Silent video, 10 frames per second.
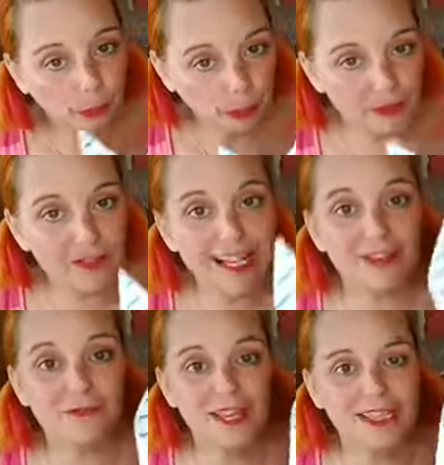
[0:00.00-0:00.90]
If I had a
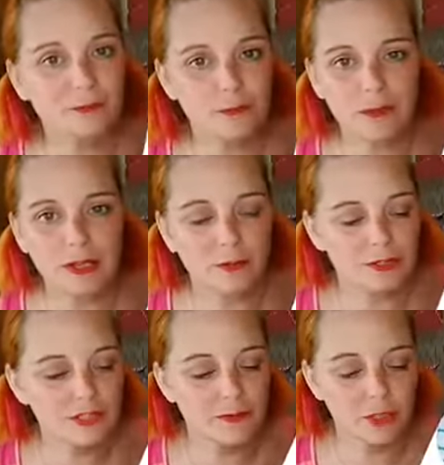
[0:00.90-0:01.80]
fan, it would probably work
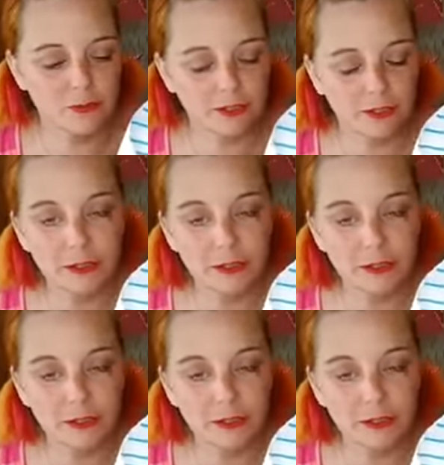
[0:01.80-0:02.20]
so much better.